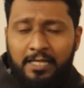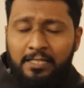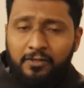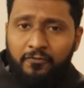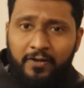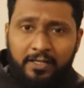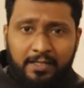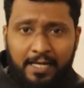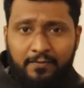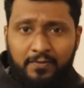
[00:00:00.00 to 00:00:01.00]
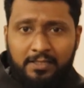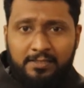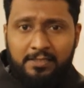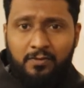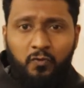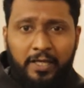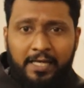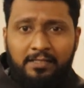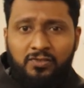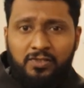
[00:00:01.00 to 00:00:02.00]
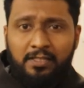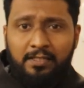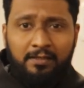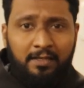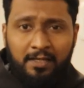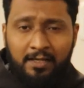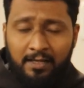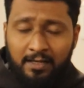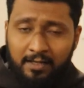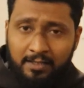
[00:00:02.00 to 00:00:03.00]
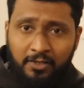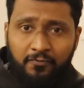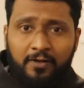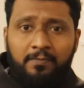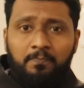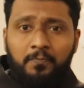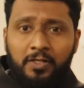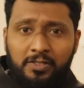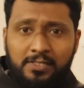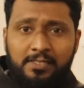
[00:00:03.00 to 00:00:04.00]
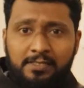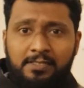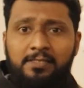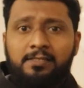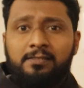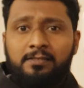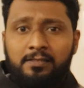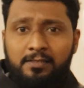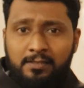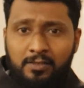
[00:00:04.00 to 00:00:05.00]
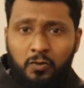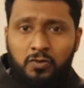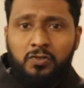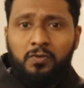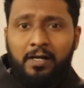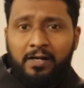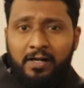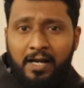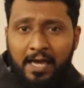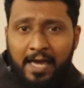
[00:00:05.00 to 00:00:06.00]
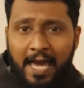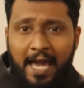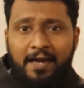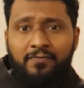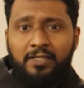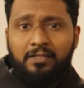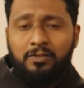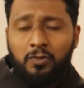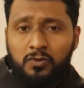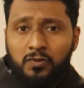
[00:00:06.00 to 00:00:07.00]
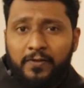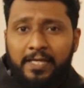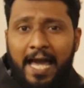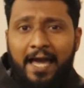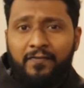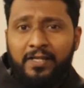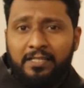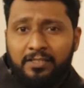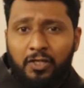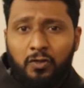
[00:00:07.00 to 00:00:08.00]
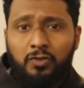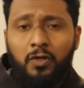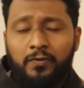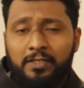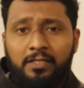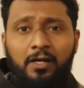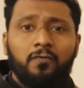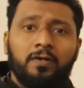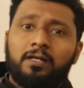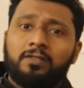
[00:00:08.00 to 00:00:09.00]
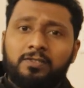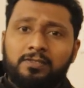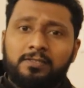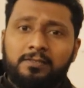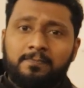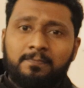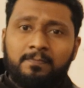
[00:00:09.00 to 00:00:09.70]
In different levels, we can see different persons, those who are carrying the authority over others.